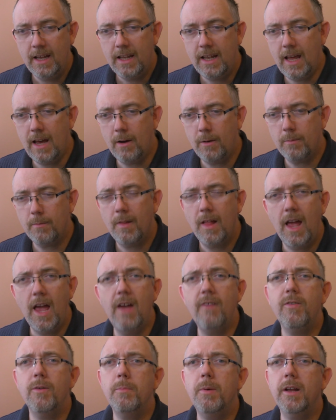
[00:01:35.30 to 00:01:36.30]
Now,
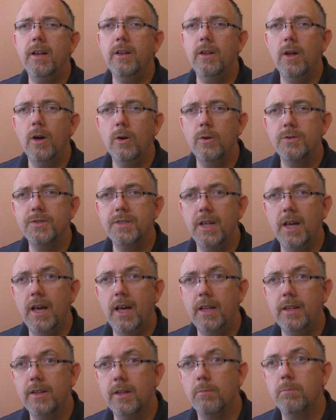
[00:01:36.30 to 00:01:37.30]
everybody knows
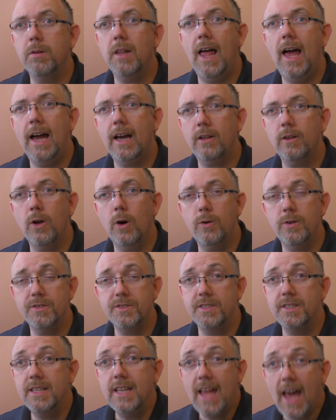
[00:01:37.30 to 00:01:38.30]
that the Black
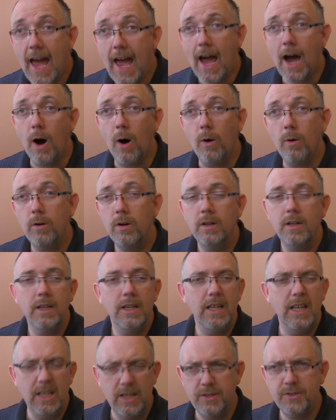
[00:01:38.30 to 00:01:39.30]
Lotus now
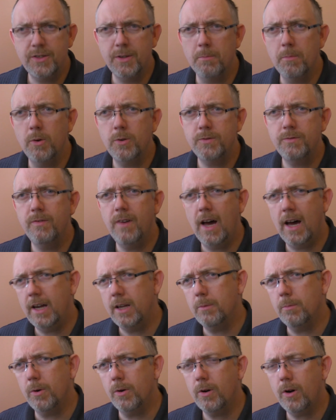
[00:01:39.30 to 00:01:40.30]
is the most
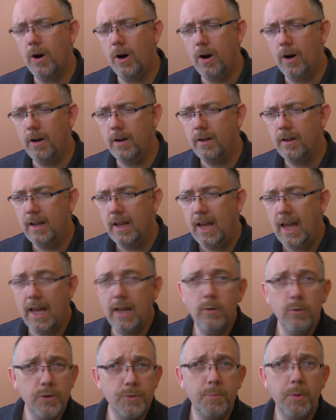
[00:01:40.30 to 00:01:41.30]
valuable card.
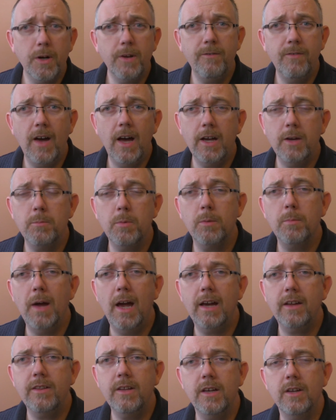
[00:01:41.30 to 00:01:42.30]
And it was pretty valuable
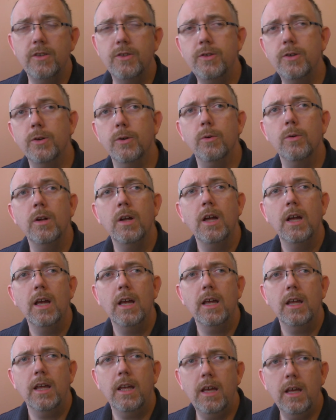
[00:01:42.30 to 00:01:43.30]
back then too.
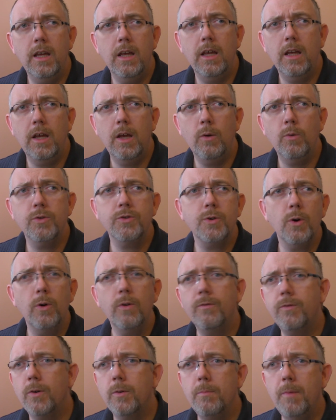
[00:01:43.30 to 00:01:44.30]
It was
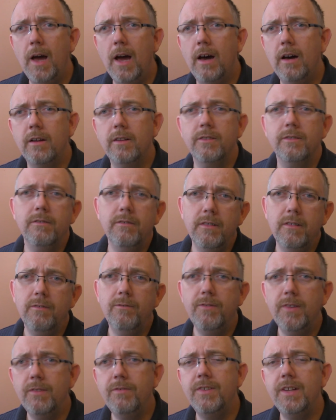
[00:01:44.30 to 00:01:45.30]
going for about
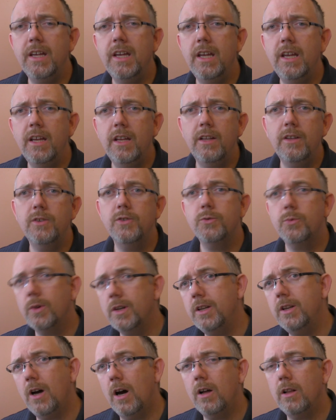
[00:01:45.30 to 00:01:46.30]
$15,
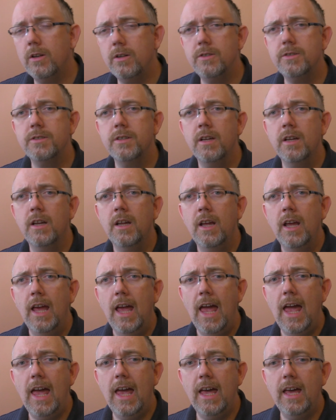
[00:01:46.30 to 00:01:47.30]
$20,
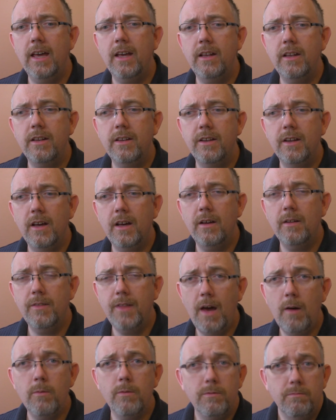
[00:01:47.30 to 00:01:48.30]
and
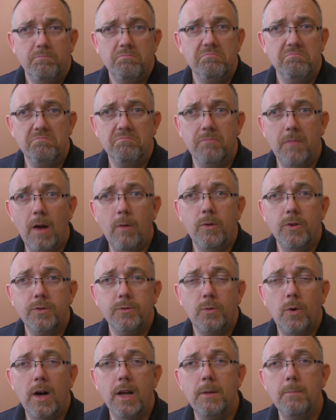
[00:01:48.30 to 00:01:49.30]
that was
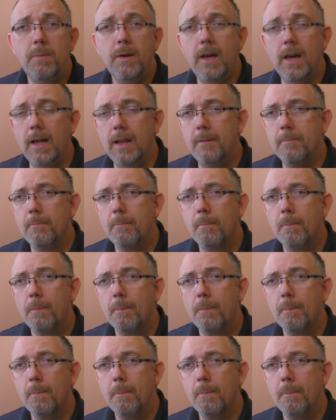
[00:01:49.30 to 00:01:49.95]
quite a bit.